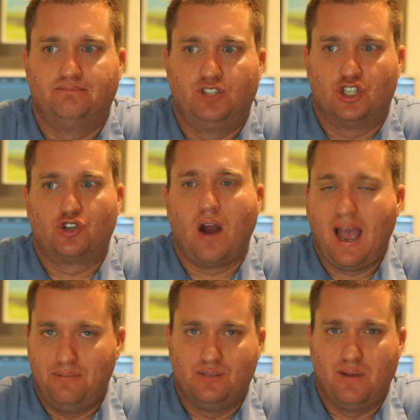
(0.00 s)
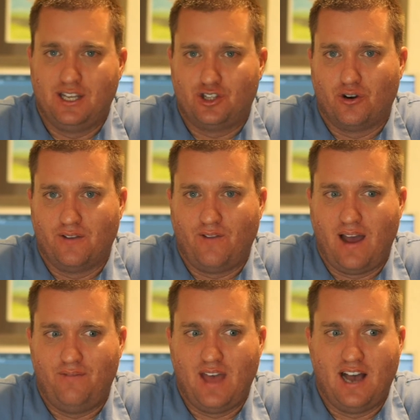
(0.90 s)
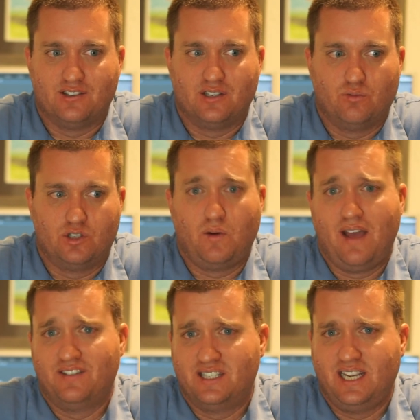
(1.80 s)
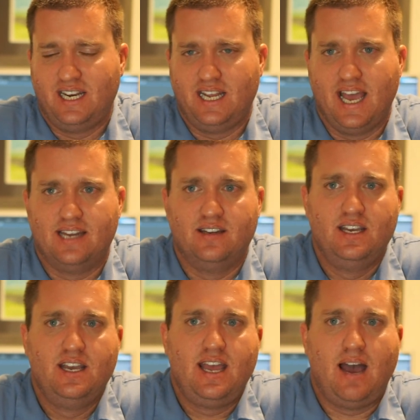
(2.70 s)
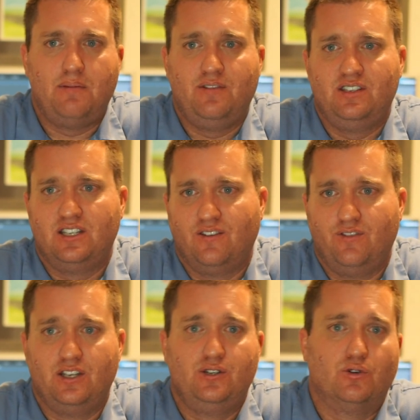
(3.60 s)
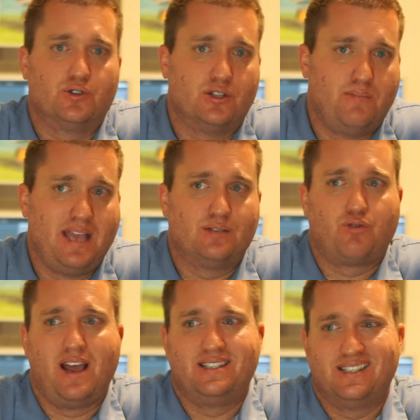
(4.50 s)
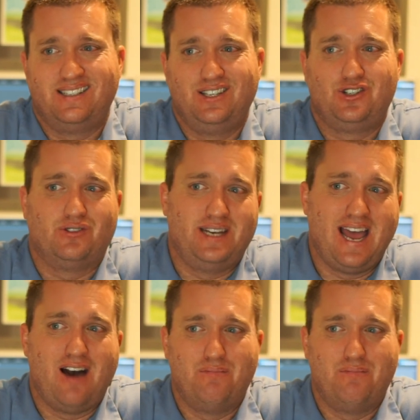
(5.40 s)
described as being $35,000, which we haven't seen yet. How many of these individuals, the base price essentially now